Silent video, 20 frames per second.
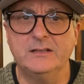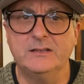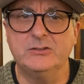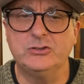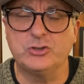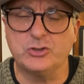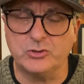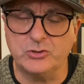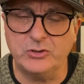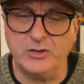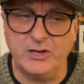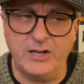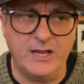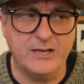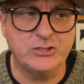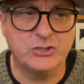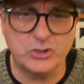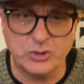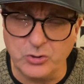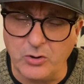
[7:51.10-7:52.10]
tr-
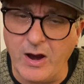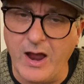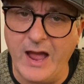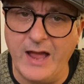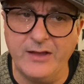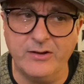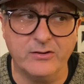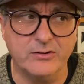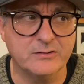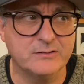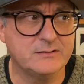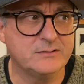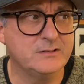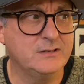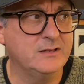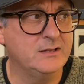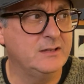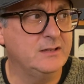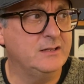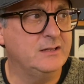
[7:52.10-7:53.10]
and trials
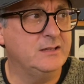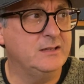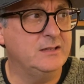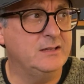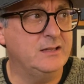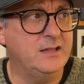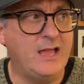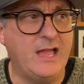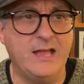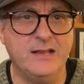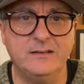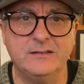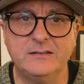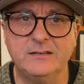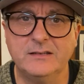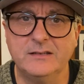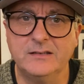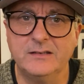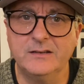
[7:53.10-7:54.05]
and